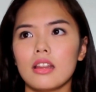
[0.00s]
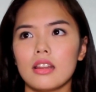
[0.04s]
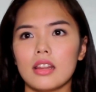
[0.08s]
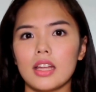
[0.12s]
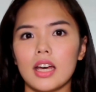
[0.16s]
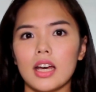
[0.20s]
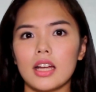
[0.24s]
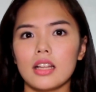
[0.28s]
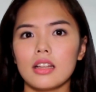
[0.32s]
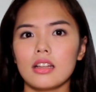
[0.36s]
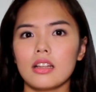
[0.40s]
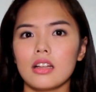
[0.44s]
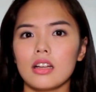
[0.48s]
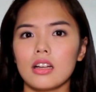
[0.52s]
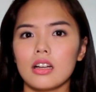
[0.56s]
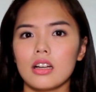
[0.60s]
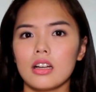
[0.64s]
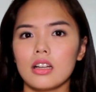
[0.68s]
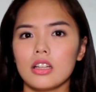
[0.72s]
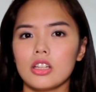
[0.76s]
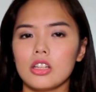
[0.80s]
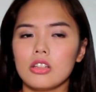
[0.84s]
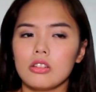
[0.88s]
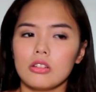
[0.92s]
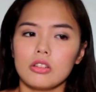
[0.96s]
then
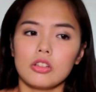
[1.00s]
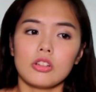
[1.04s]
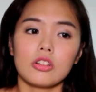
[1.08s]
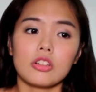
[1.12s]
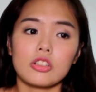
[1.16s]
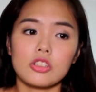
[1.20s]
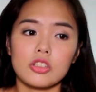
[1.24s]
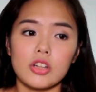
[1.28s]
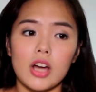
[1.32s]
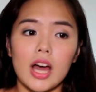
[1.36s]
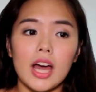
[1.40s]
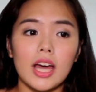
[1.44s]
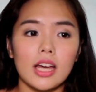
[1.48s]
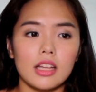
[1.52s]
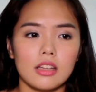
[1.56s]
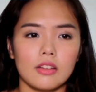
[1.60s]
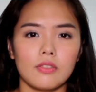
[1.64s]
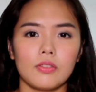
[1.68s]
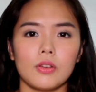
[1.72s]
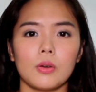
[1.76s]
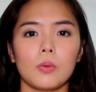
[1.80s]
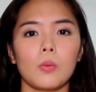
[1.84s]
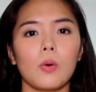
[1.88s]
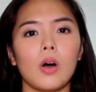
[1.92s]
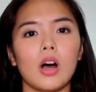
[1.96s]
you know, you could try it
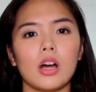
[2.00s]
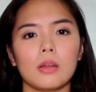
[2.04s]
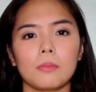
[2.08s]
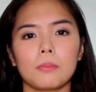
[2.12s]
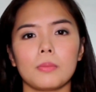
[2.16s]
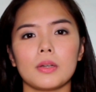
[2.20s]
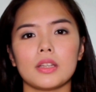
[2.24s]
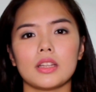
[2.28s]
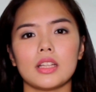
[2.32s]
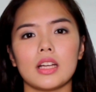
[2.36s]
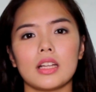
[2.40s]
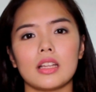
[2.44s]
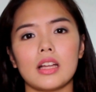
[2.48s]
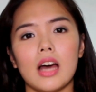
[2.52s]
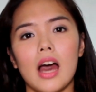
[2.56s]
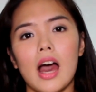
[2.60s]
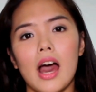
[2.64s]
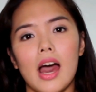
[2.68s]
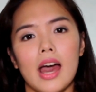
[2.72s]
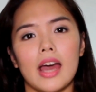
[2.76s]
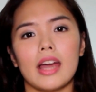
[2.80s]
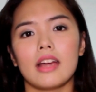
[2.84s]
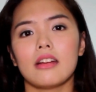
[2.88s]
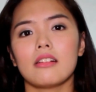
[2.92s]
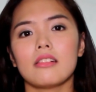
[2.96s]
if you want, but then
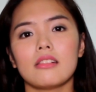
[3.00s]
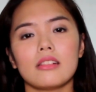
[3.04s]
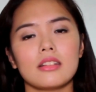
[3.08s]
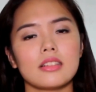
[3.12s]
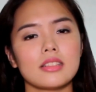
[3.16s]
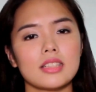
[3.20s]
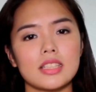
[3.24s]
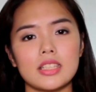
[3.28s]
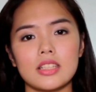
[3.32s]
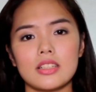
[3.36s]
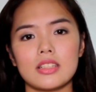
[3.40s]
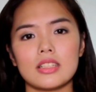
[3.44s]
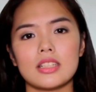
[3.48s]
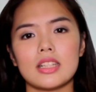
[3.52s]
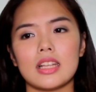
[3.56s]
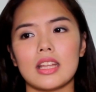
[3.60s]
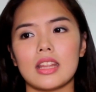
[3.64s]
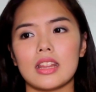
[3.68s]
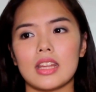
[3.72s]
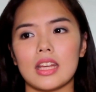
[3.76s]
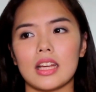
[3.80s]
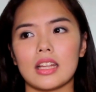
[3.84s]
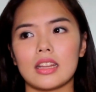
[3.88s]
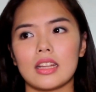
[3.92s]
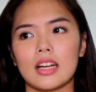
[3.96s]
I seriously
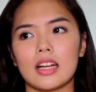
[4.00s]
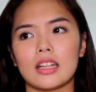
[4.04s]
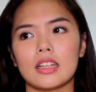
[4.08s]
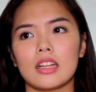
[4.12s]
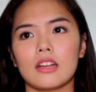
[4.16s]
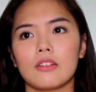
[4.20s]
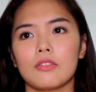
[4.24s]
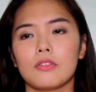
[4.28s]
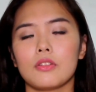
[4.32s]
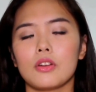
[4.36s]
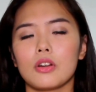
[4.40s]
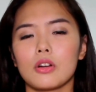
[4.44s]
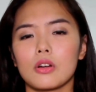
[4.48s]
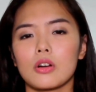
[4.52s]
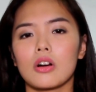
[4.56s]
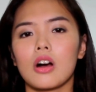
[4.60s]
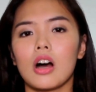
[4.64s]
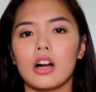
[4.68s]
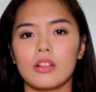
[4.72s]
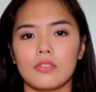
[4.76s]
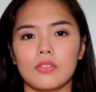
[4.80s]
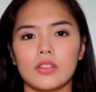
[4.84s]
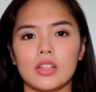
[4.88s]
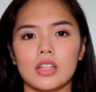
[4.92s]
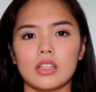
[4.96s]
think that if you're
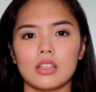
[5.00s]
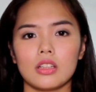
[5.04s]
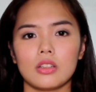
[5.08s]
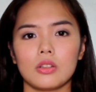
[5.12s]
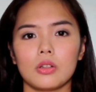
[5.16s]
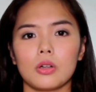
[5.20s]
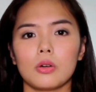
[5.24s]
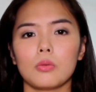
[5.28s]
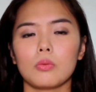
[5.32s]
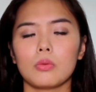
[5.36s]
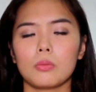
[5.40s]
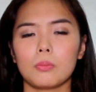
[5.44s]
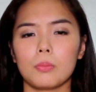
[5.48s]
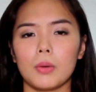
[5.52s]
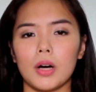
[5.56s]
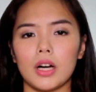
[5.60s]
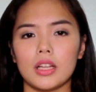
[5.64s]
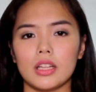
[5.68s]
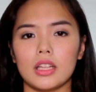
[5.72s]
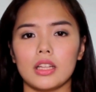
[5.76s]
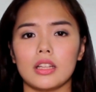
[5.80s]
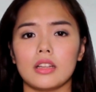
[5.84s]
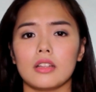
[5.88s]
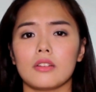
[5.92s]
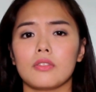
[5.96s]
confident in your own
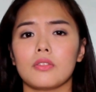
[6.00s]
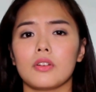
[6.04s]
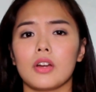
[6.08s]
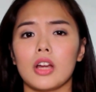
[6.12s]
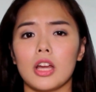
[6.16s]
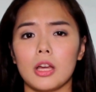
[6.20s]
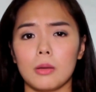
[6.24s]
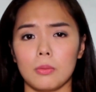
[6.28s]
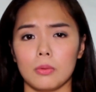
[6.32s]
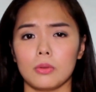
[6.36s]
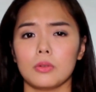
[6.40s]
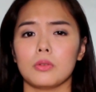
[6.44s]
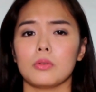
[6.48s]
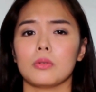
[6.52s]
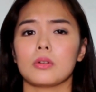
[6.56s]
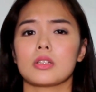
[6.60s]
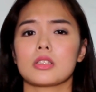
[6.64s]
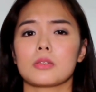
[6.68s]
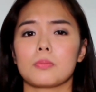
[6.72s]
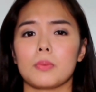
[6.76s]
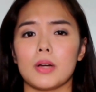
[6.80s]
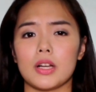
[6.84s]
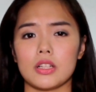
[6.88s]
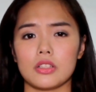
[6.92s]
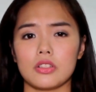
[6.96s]
body and if you're able to
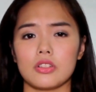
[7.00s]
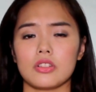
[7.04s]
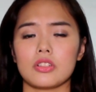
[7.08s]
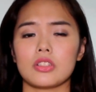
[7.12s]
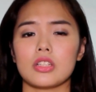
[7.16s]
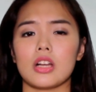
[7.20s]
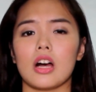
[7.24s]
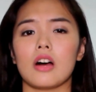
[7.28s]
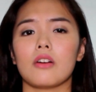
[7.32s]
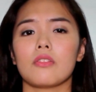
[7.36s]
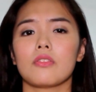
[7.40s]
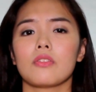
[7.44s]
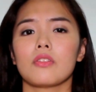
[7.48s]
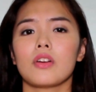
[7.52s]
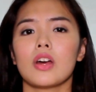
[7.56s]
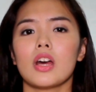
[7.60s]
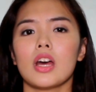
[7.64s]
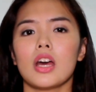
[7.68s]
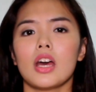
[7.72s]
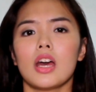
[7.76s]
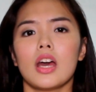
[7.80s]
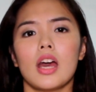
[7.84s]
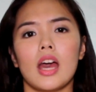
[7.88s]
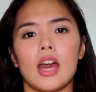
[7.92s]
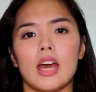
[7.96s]
express yourself
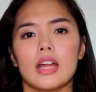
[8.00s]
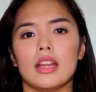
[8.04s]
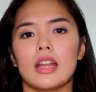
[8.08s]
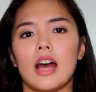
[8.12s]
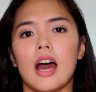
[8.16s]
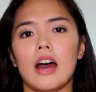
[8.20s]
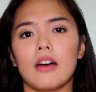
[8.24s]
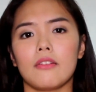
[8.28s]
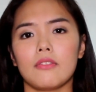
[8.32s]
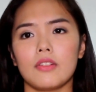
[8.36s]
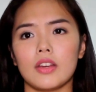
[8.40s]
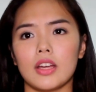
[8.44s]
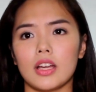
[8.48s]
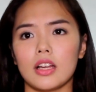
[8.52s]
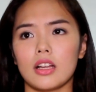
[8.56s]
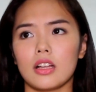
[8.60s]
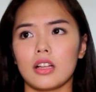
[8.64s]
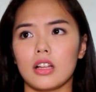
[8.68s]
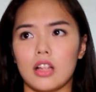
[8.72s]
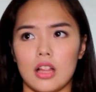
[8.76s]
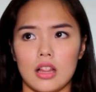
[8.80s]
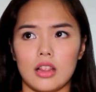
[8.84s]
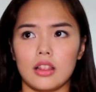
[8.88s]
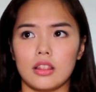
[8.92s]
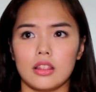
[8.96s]
and
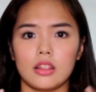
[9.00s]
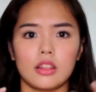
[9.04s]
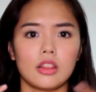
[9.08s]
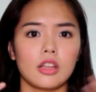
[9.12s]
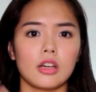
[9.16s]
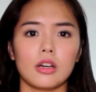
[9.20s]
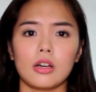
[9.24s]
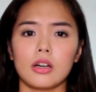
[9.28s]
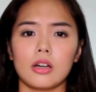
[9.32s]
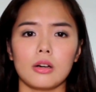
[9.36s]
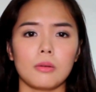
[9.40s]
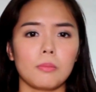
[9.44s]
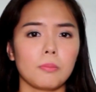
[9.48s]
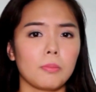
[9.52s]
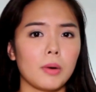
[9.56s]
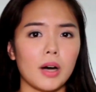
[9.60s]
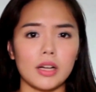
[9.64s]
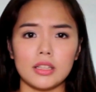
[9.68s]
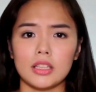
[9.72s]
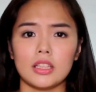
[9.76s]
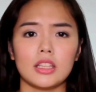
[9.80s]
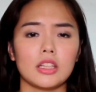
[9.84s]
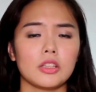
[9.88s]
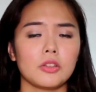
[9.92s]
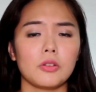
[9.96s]
having the
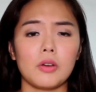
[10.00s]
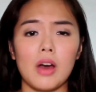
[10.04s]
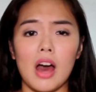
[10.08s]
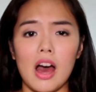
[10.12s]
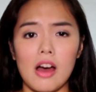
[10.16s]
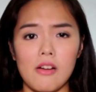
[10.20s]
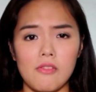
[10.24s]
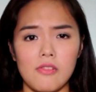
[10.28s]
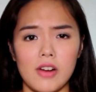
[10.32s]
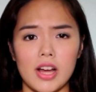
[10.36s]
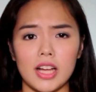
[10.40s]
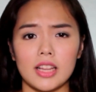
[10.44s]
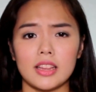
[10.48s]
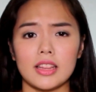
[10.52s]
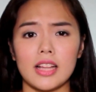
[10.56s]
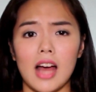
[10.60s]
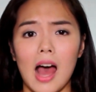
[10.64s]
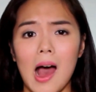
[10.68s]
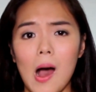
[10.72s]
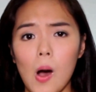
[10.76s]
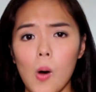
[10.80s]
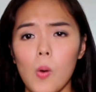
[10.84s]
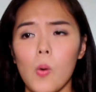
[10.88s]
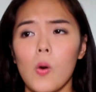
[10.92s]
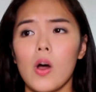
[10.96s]
body that you have right
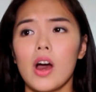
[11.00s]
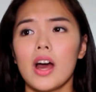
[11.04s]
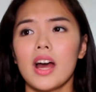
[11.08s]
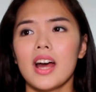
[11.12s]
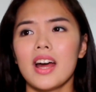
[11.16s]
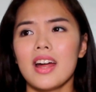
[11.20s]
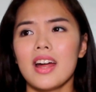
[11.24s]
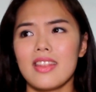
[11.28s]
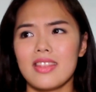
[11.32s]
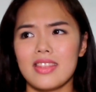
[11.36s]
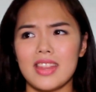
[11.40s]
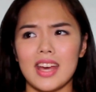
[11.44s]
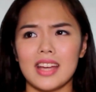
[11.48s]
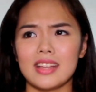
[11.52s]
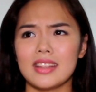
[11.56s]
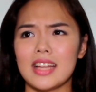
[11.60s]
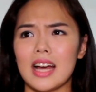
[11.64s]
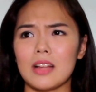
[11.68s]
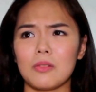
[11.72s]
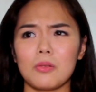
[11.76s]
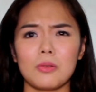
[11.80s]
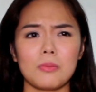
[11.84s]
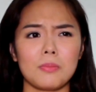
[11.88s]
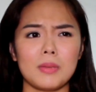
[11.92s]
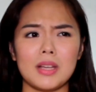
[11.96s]
now, then
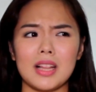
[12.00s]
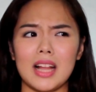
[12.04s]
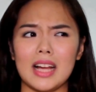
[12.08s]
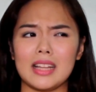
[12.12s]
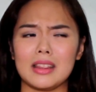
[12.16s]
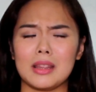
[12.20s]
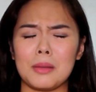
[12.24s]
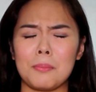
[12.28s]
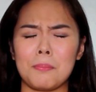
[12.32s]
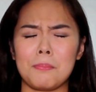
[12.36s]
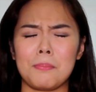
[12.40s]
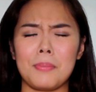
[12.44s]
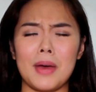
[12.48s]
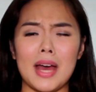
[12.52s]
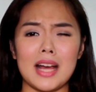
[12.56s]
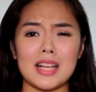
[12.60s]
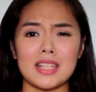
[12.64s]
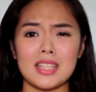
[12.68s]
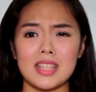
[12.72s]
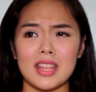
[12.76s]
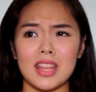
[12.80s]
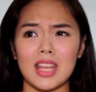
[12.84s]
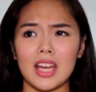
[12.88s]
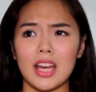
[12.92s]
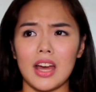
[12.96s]
that would be like the
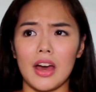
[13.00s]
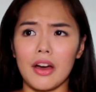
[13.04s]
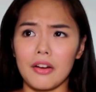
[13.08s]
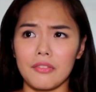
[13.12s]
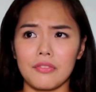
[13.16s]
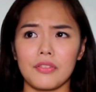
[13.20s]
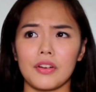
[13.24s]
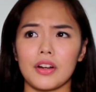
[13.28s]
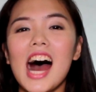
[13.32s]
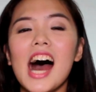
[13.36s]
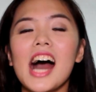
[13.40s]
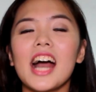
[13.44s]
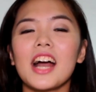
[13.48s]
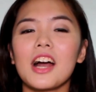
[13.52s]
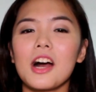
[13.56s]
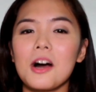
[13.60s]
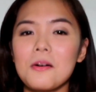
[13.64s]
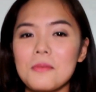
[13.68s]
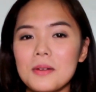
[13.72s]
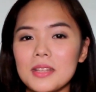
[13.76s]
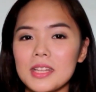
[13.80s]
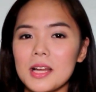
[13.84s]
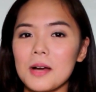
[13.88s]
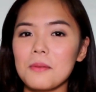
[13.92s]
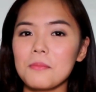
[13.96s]
best thing ever.
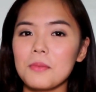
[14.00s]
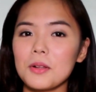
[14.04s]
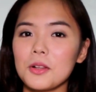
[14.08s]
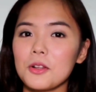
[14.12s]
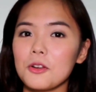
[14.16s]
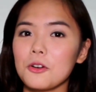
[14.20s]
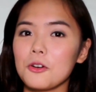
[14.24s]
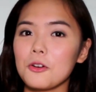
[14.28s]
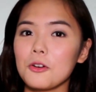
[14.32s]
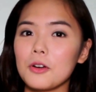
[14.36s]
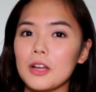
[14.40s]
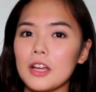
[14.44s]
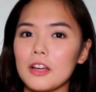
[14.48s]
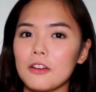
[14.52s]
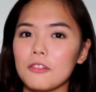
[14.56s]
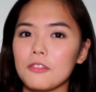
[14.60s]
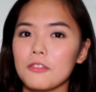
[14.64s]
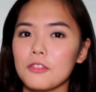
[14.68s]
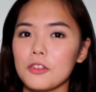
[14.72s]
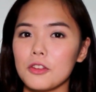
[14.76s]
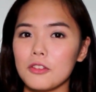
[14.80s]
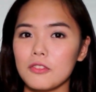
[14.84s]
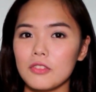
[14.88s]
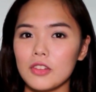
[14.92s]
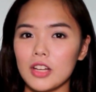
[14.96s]
Comment down below
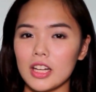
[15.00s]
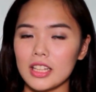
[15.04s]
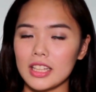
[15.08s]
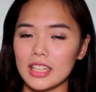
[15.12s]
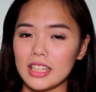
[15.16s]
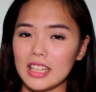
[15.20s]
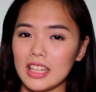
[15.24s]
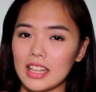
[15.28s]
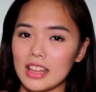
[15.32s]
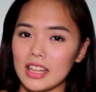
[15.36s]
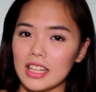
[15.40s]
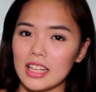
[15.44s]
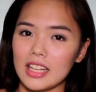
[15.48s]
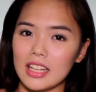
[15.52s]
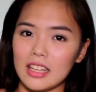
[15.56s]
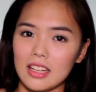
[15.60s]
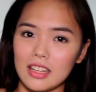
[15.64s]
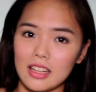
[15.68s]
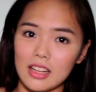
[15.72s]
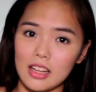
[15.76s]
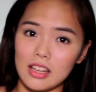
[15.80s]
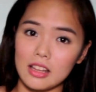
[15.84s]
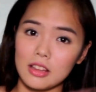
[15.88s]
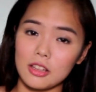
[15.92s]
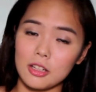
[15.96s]
if you've done anything
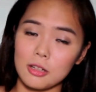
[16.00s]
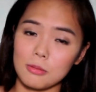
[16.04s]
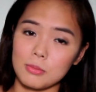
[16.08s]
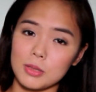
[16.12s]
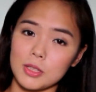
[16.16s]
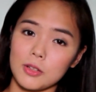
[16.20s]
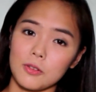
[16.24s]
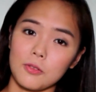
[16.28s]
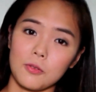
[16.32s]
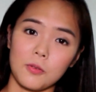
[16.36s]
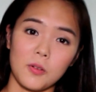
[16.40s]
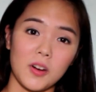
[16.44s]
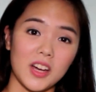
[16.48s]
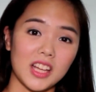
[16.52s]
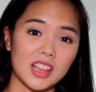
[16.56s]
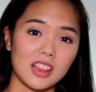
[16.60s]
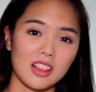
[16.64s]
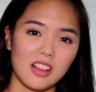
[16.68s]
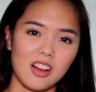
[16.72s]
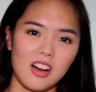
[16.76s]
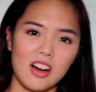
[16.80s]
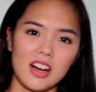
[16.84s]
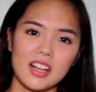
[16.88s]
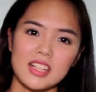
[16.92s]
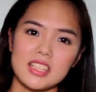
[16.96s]
in terms of
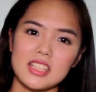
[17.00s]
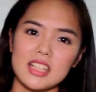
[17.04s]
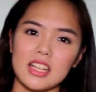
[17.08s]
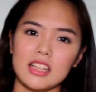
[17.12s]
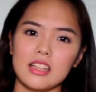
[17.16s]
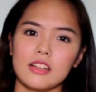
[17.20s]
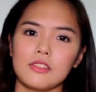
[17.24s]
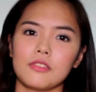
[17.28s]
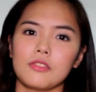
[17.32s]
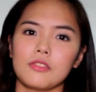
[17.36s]
weight loss and